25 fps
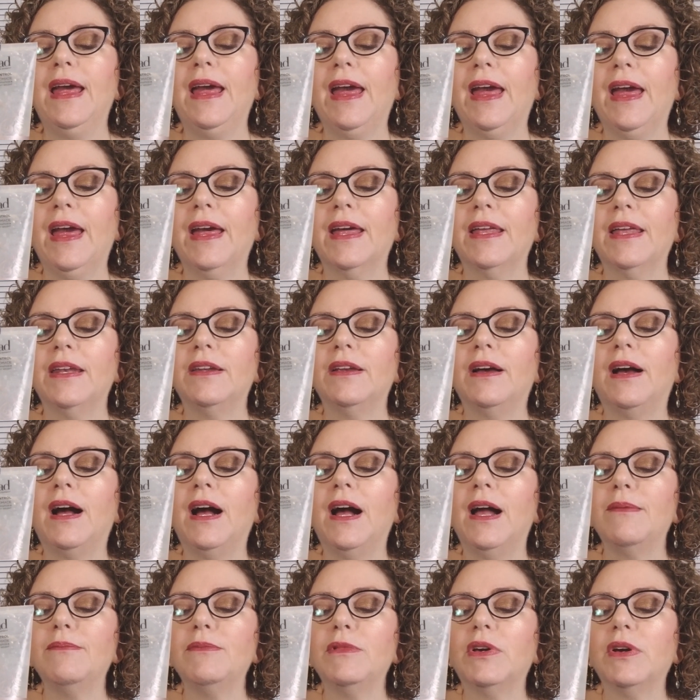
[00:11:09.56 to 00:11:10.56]
And
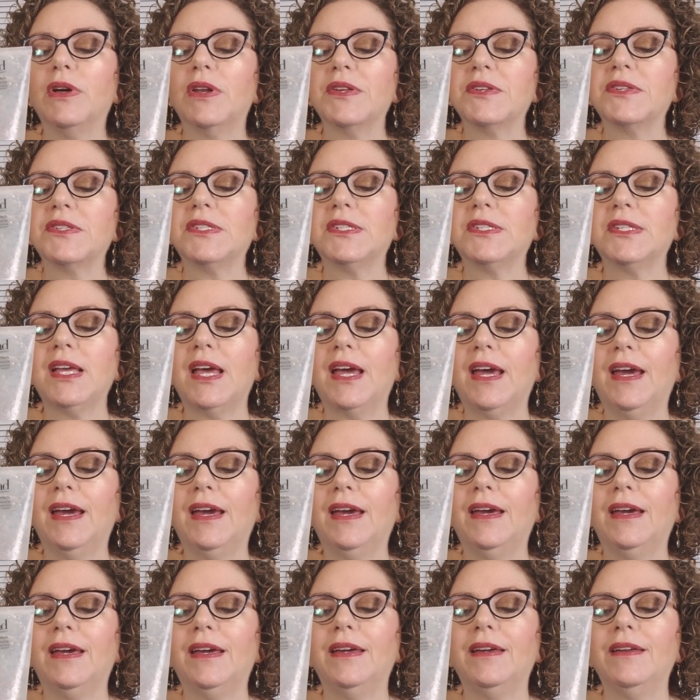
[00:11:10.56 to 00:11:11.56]
I'm gonna
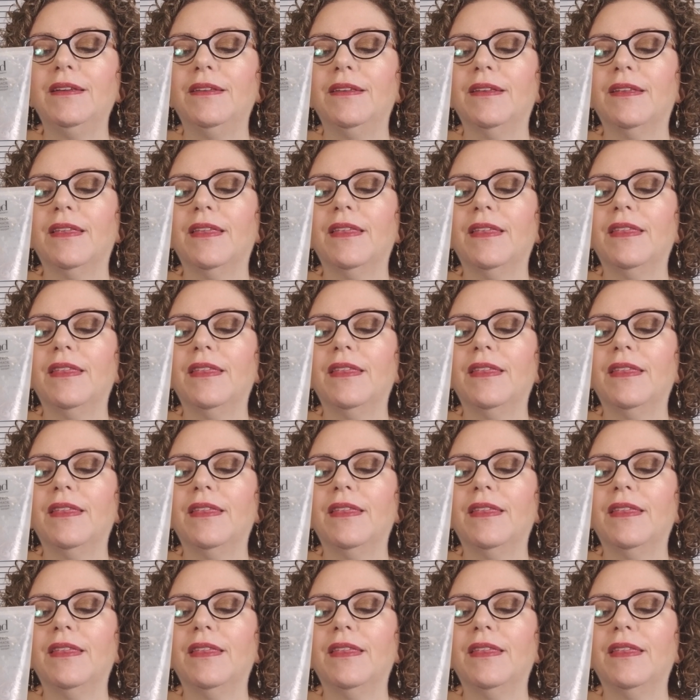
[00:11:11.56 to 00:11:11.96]
say,